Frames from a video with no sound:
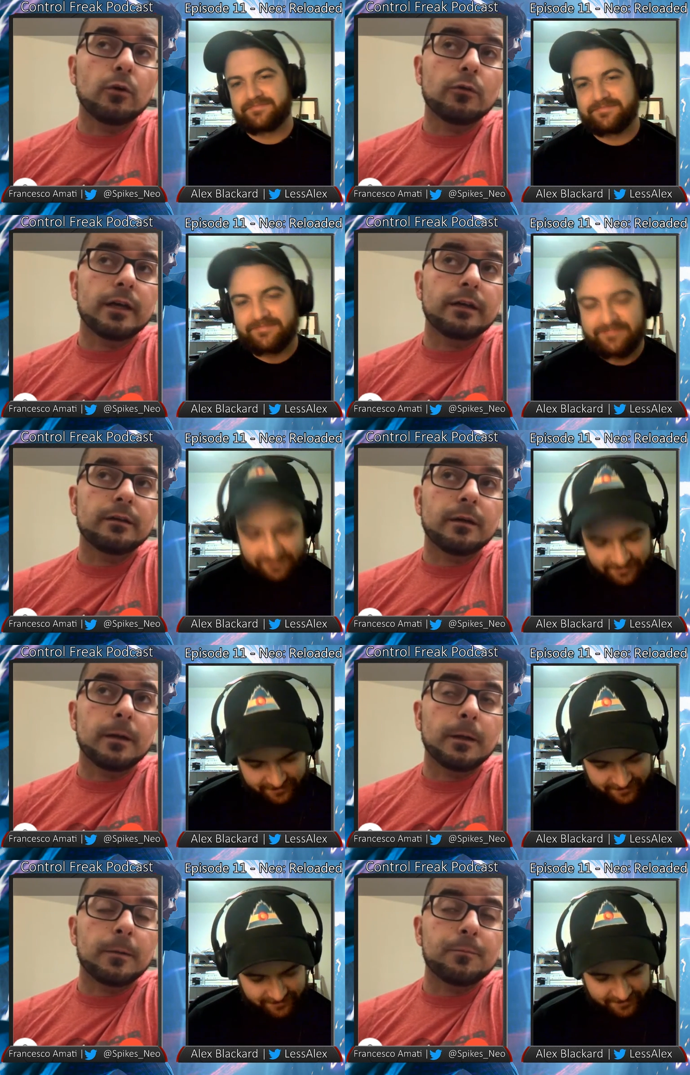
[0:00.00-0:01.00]
Speaker 1: that.
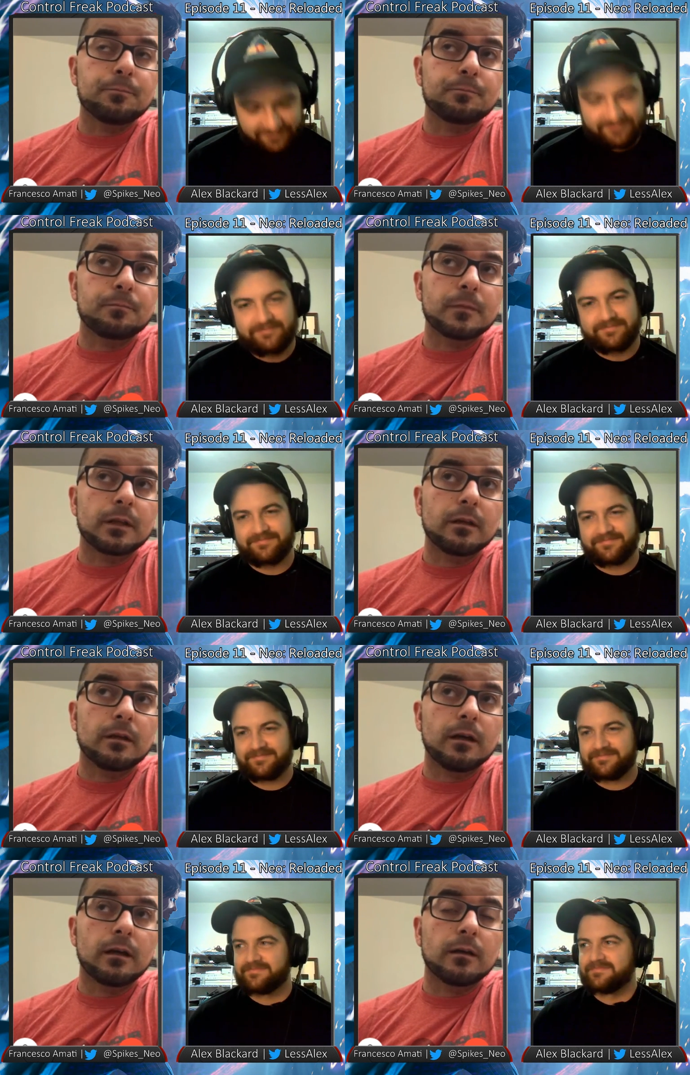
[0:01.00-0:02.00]

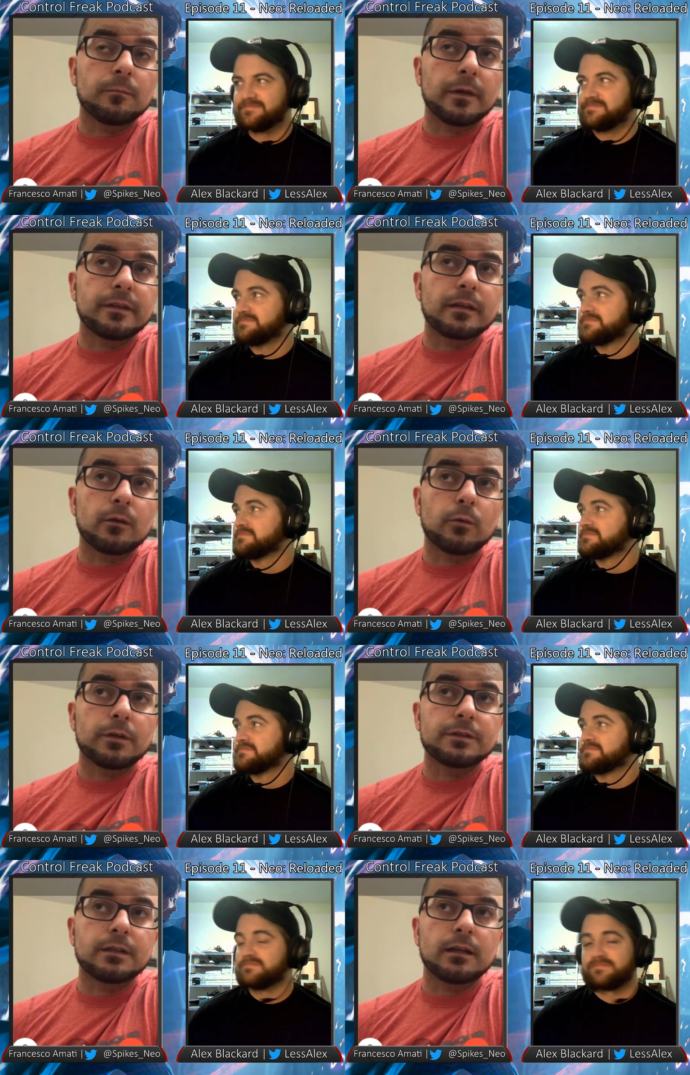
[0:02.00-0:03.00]
I think it
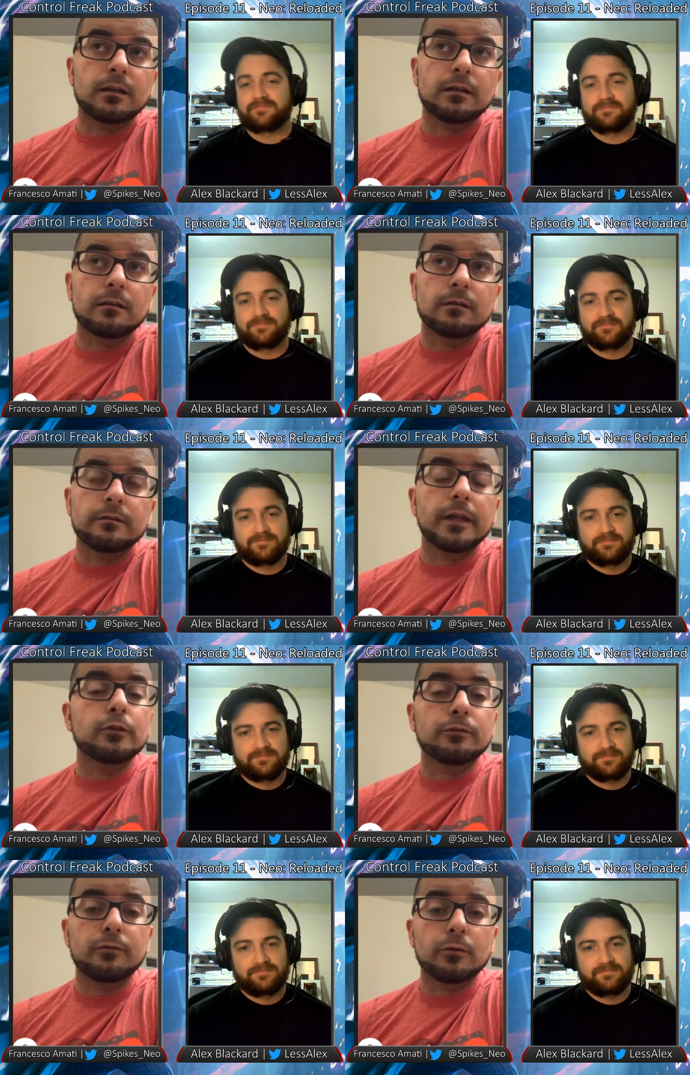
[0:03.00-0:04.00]
was
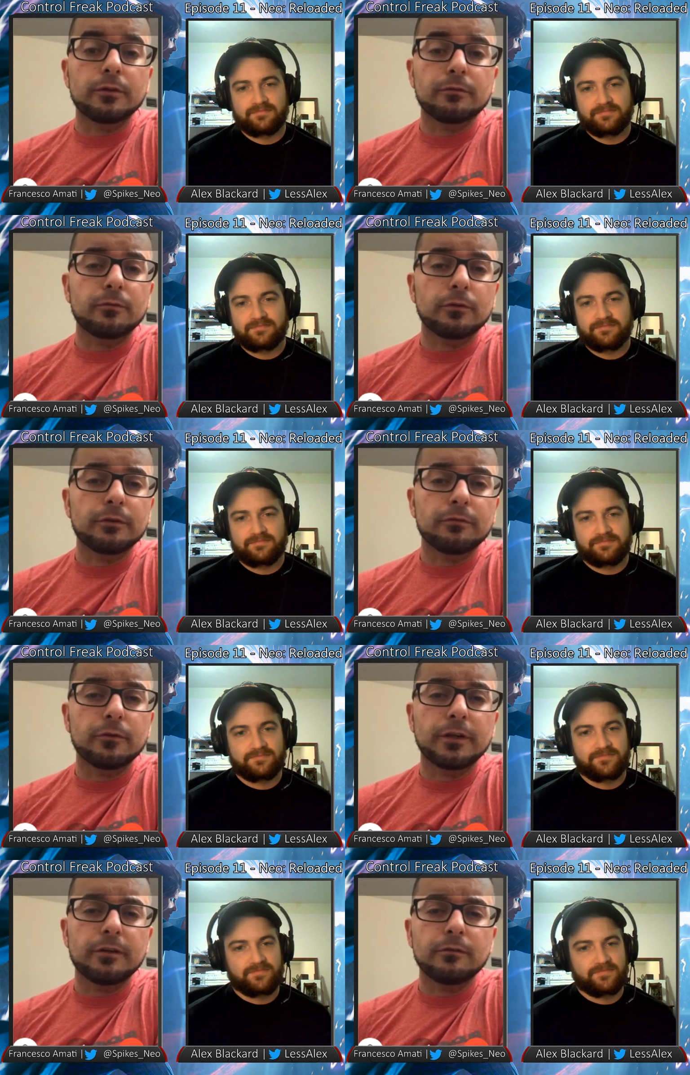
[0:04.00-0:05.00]
Daniel Fournier.
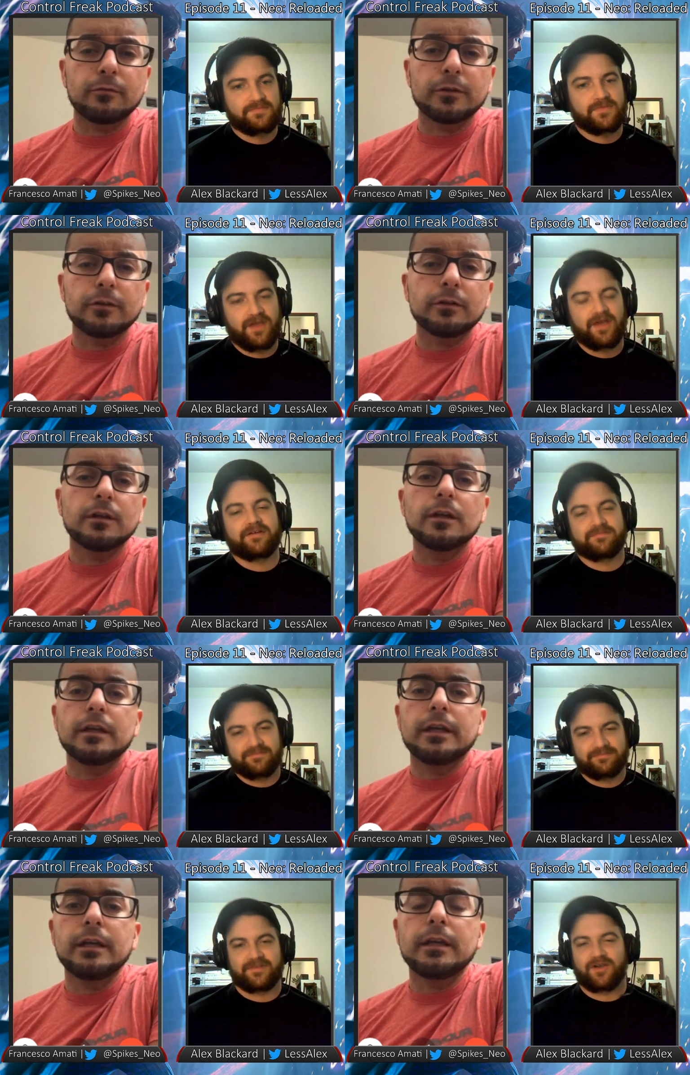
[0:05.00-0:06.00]
Yeah.
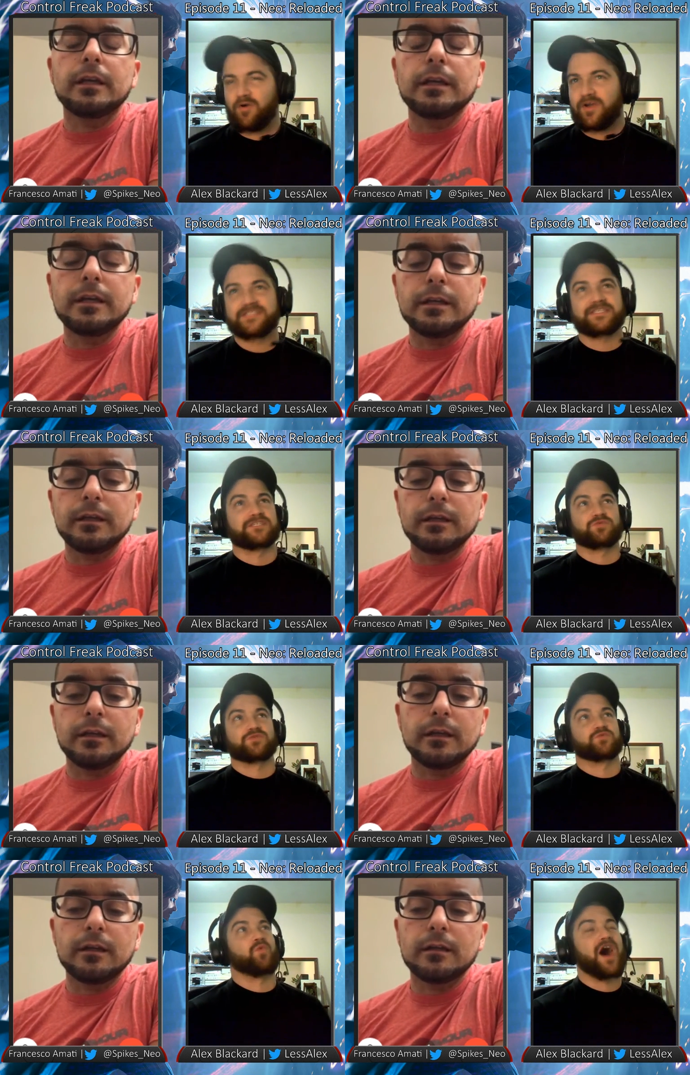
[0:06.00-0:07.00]
Speaker 2: His list
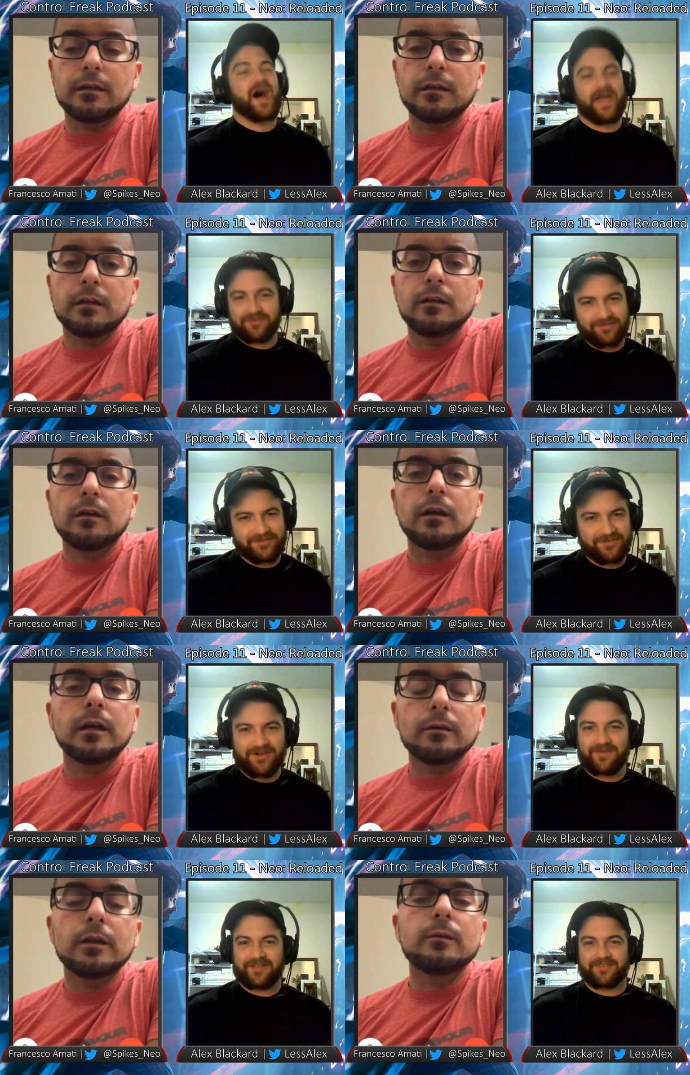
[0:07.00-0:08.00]
was wild. You
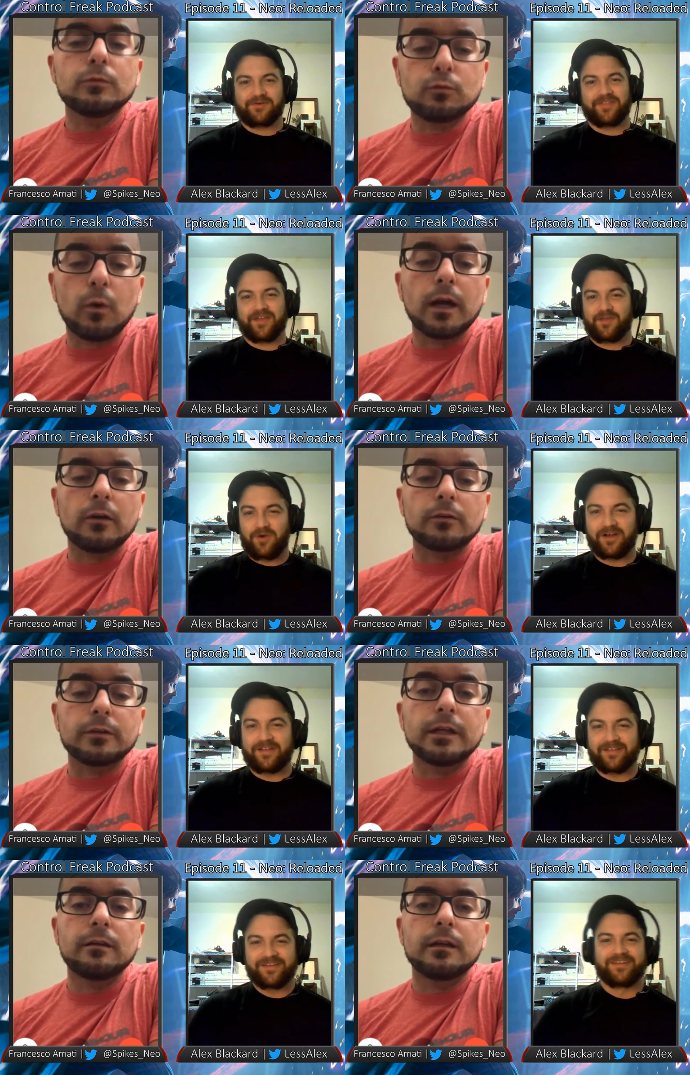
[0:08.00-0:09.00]
Speaker 1: talking about the one that he
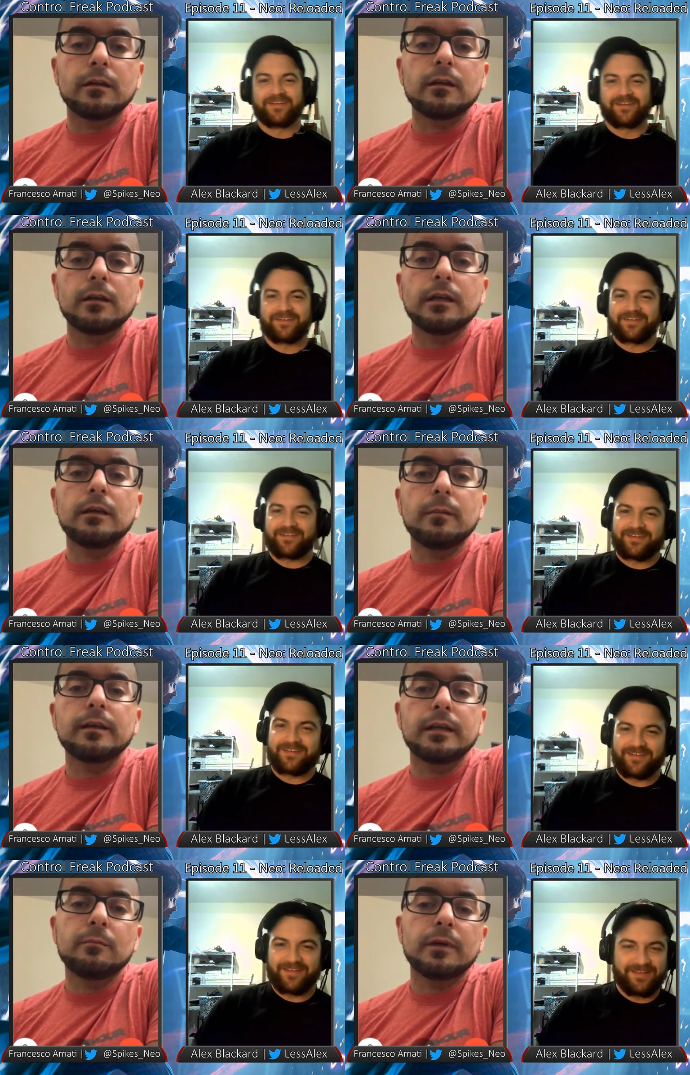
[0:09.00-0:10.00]
won? He
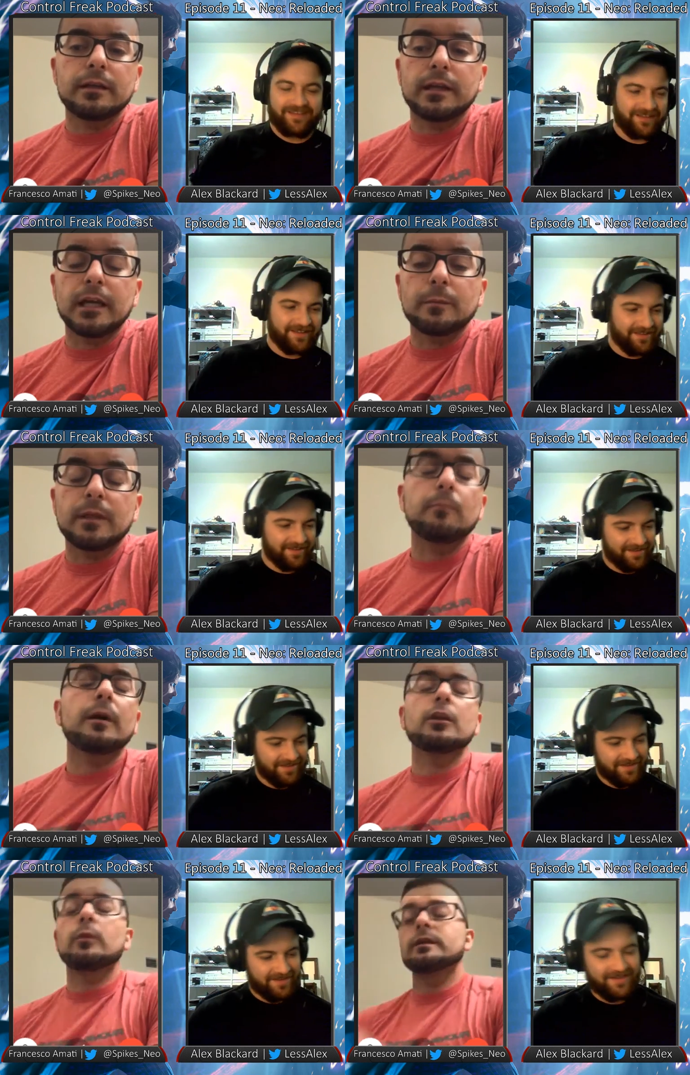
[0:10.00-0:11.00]
metagamed, and
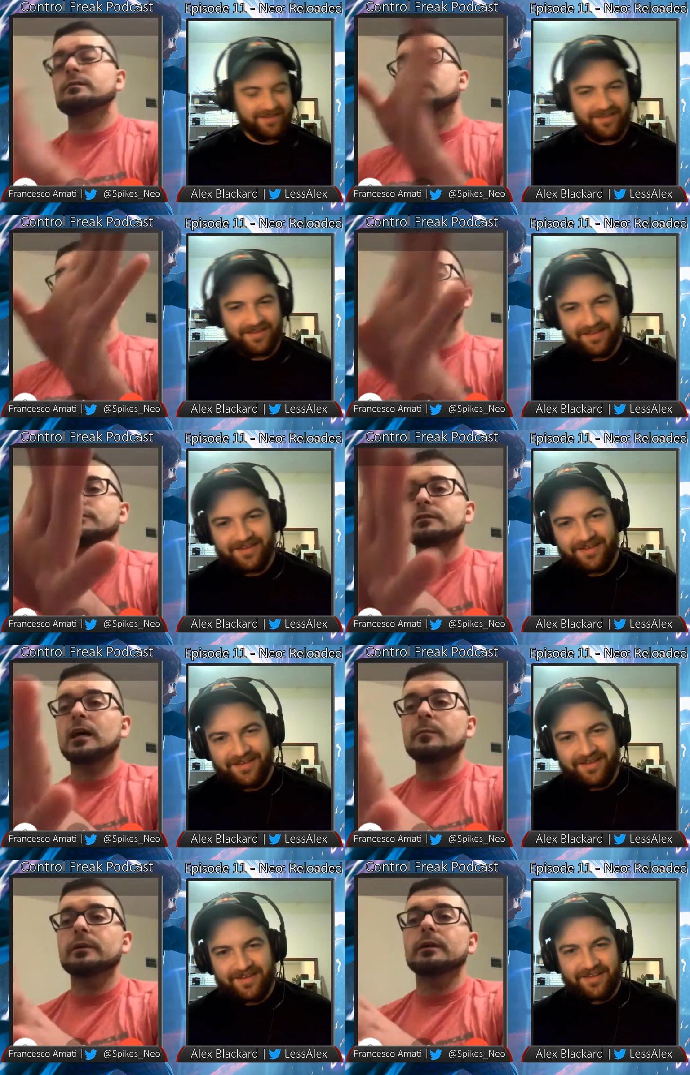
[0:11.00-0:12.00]
by the way, on a different topic.